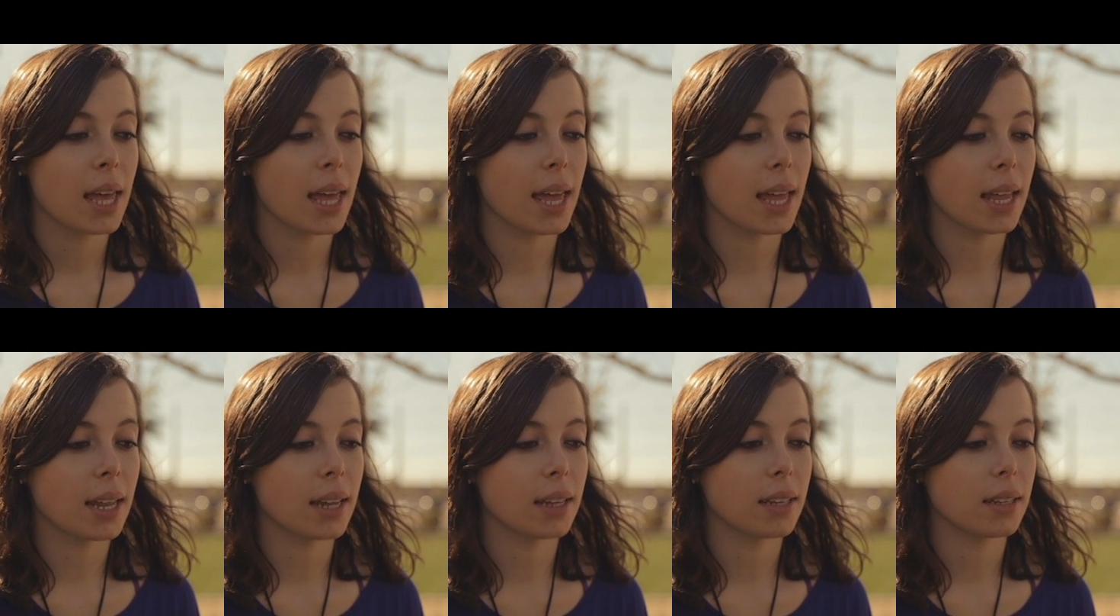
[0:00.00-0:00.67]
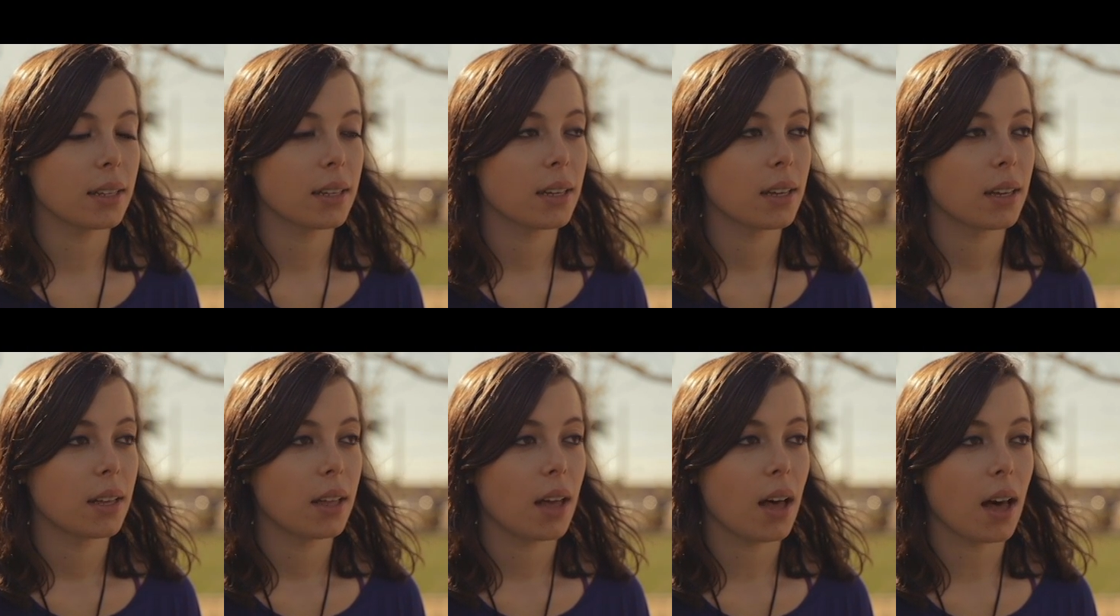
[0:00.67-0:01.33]
And
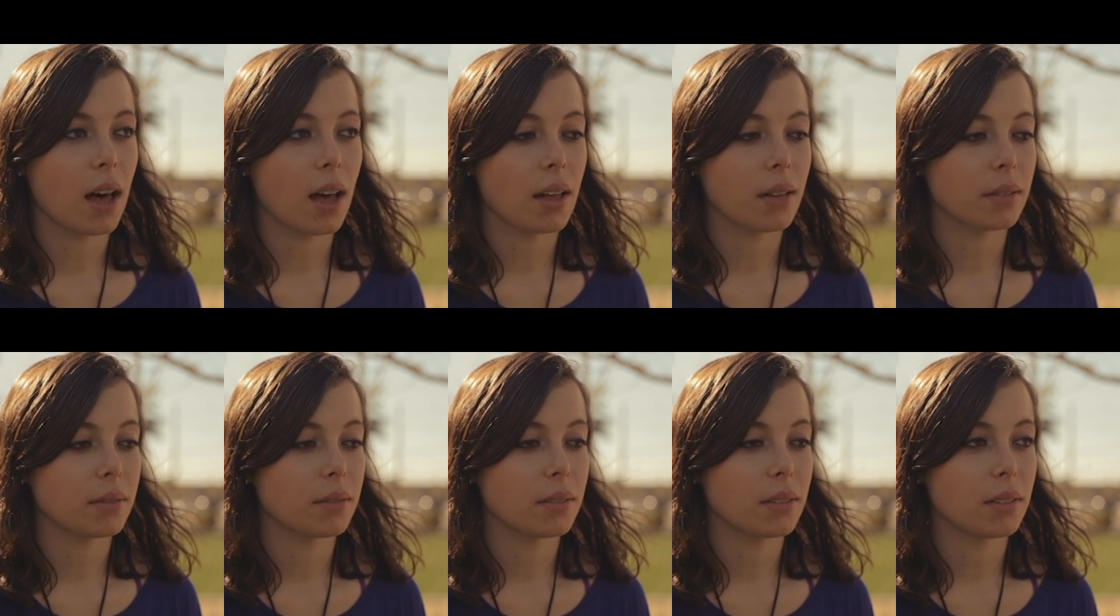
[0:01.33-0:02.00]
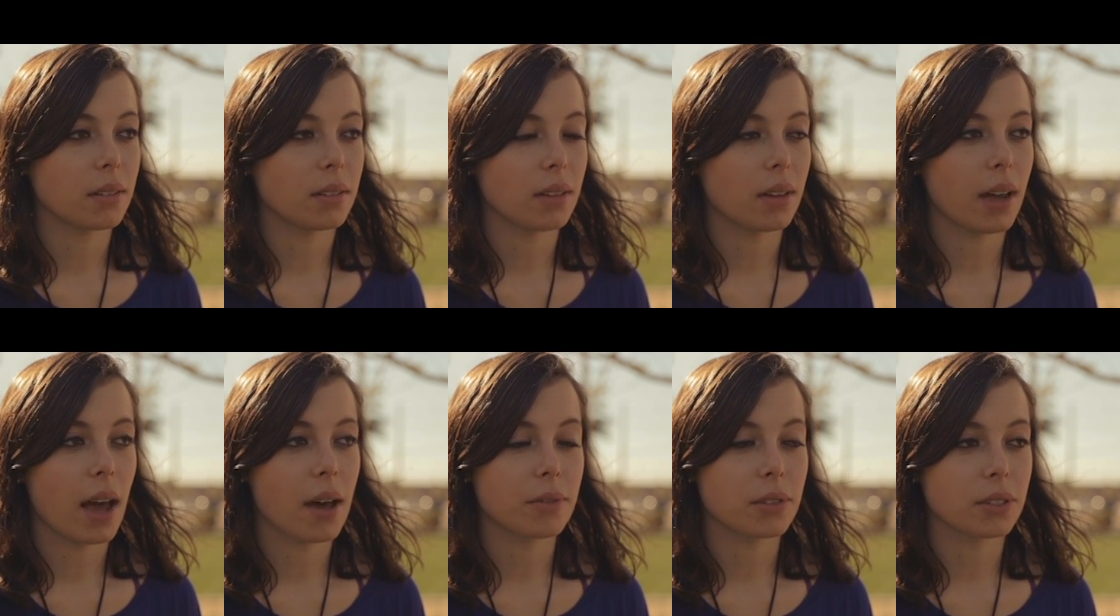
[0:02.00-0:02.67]

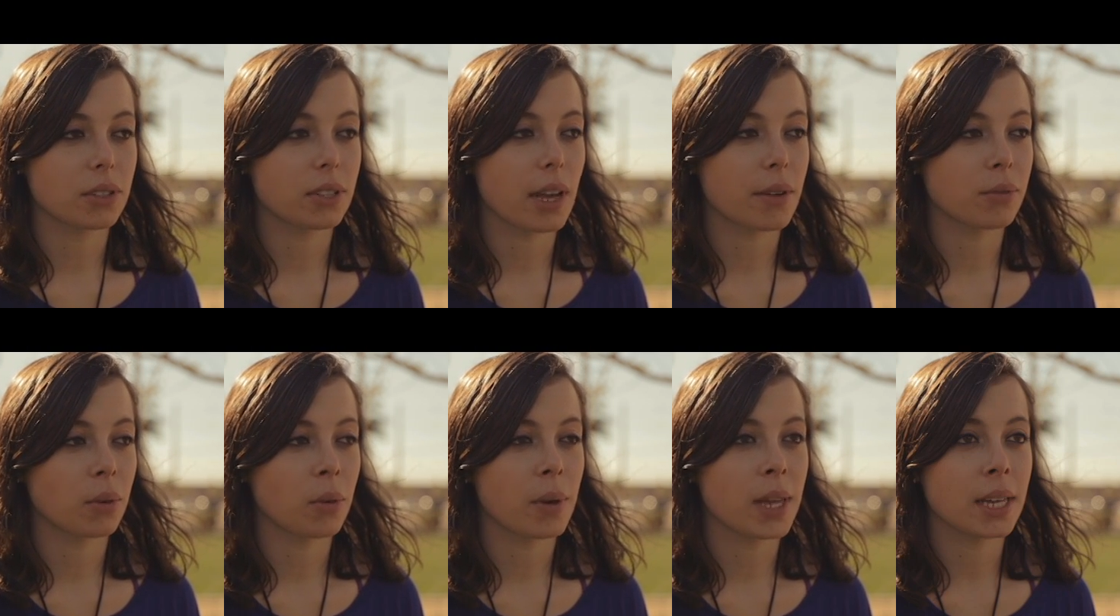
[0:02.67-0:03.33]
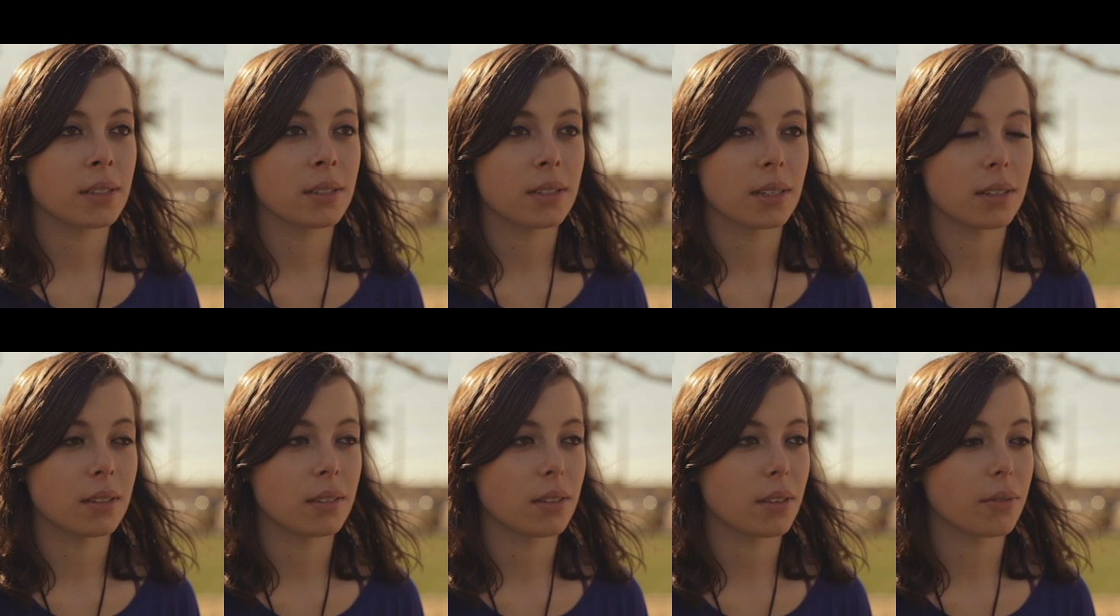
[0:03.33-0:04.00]
after several weeks
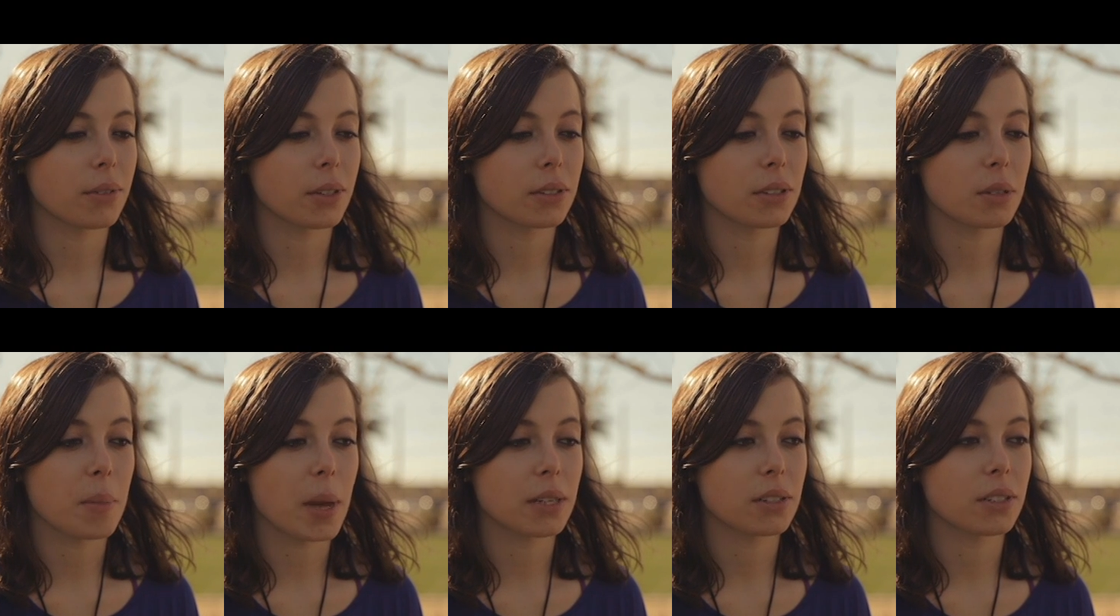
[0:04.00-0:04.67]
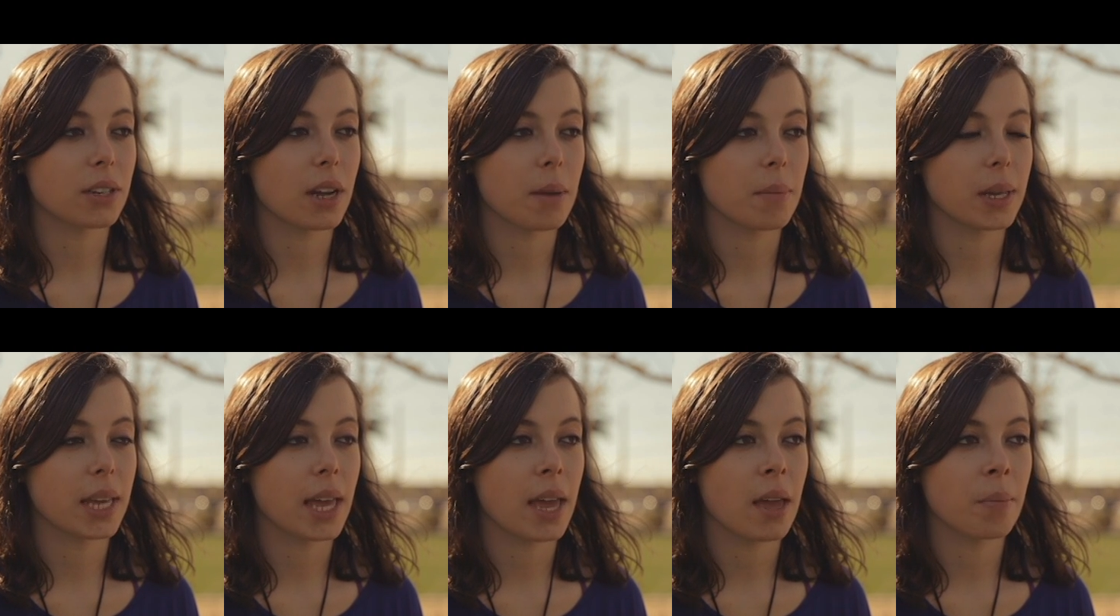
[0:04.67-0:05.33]
into the first semester, I
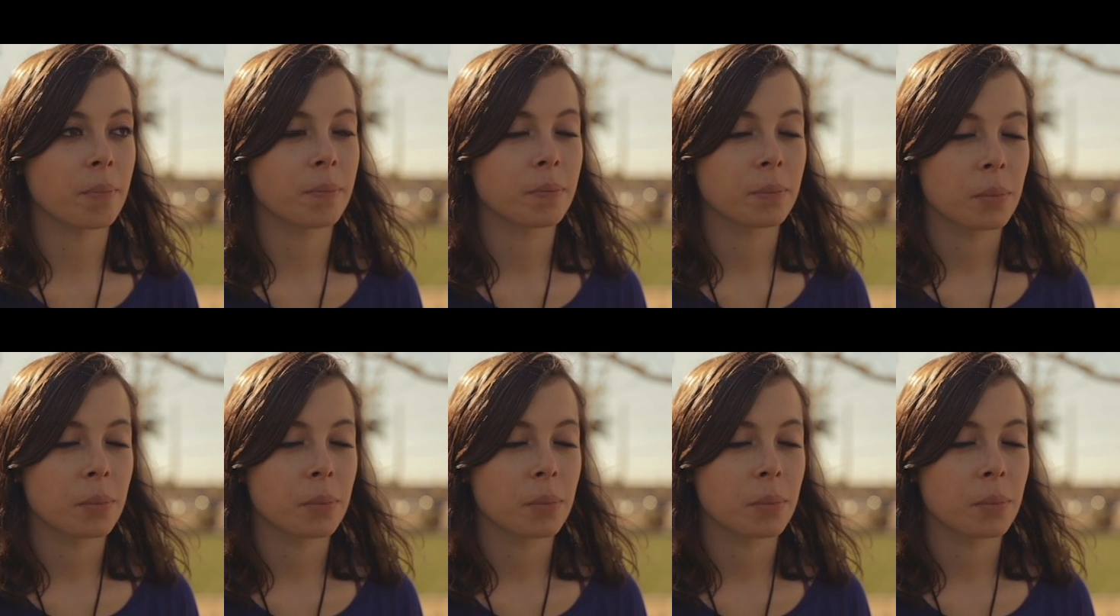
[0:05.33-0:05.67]
became